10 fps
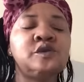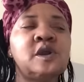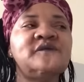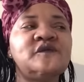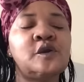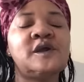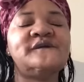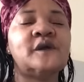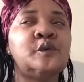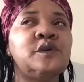trying to figure out
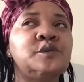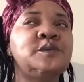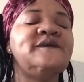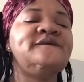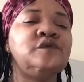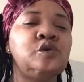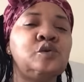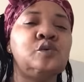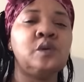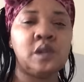if I want to
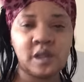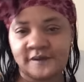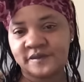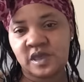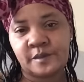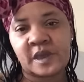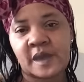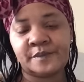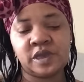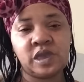review Loving Hip
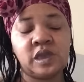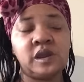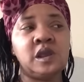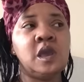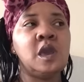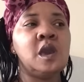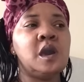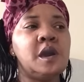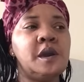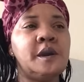Hop again.
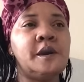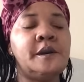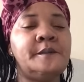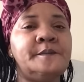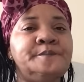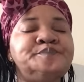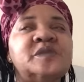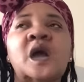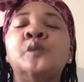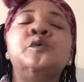
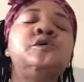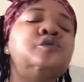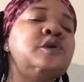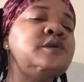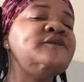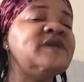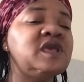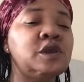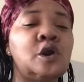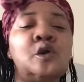I will do a
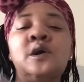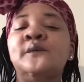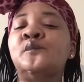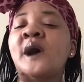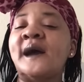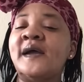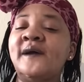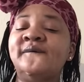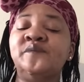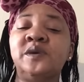video of why I
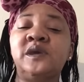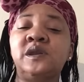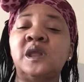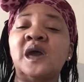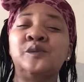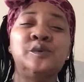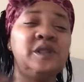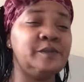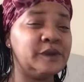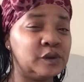have been not
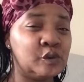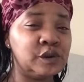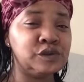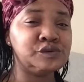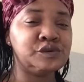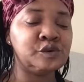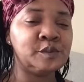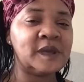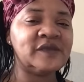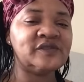really been on
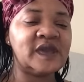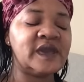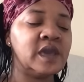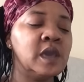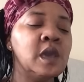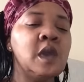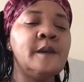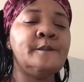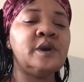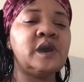YouTube like that,
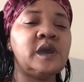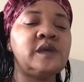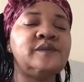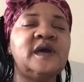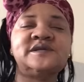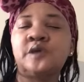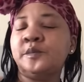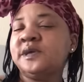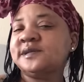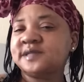but that's going
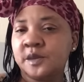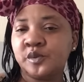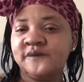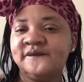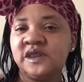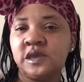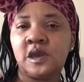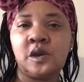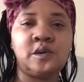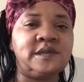to be a separate
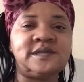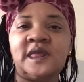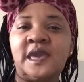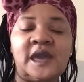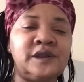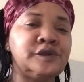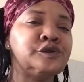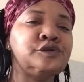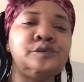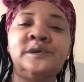video because it ain't got nothing
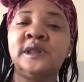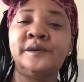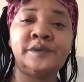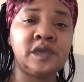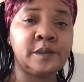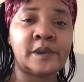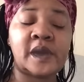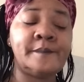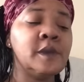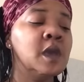to do with Loving Hip
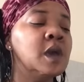Hop.